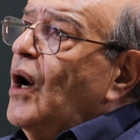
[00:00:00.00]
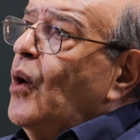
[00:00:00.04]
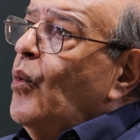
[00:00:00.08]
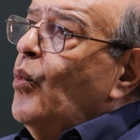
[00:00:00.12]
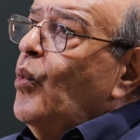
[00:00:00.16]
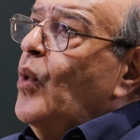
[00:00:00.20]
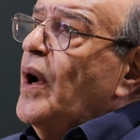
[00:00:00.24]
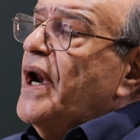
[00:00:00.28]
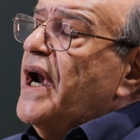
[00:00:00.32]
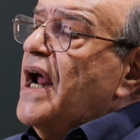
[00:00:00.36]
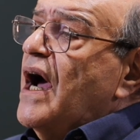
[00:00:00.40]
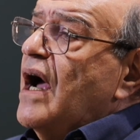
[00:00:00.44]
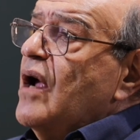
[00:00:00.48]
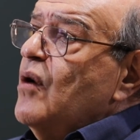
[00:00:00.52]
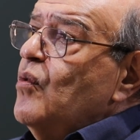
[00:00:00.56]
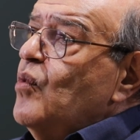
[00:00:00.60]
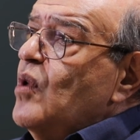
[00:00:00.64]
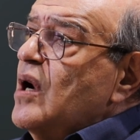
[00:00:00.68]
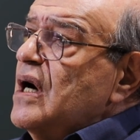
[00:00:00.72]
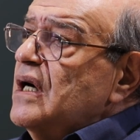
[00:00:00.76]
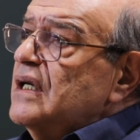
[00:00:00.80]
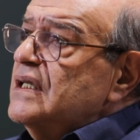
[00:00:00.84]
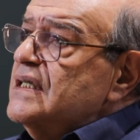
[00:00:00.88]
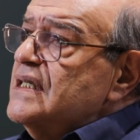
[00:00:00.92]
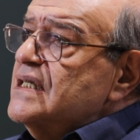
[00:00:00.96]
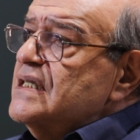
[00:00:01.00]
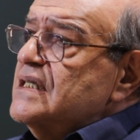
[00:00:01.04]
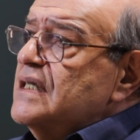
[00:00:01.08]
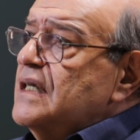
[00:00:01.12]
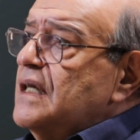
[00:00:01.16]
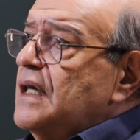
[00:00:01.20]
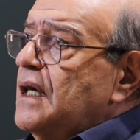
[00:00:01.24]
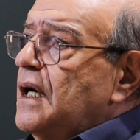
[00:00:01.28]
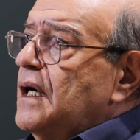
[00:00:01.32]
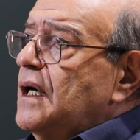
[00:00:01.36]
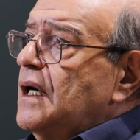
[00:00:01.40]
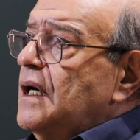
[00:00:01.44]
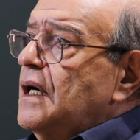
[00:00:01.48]
When I was
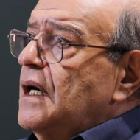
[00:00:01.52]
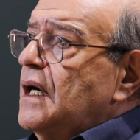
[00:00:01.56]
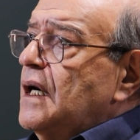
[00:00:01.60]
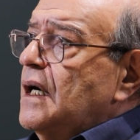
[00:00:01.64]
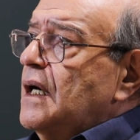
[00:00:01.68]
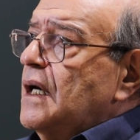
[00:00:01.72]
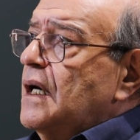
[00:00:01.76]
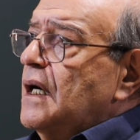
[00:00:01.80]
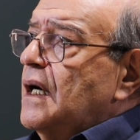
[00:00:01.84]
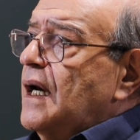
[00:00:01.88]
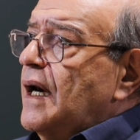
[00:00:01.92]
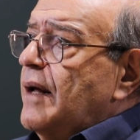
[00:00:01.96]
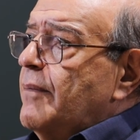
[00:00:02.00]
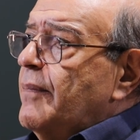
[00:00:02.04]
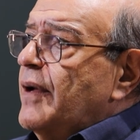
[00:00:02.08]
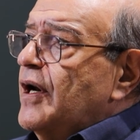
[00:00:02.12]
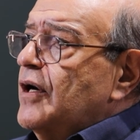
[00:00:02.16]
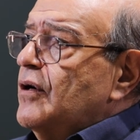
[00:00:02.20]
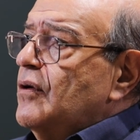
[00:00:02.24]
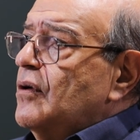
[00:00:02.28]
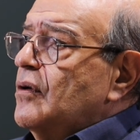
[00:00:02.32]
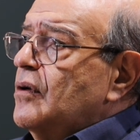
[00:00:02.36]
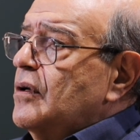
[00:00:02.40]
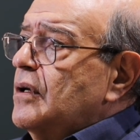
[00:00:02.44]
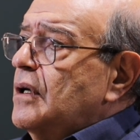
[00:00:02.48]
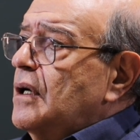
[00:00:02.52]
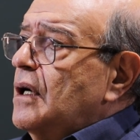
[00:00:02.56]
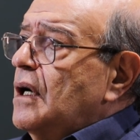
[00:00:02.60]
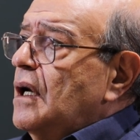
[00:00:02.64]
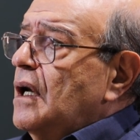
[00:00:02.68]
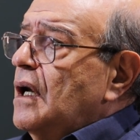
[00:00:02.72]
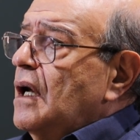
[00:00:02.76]
in Lebanon,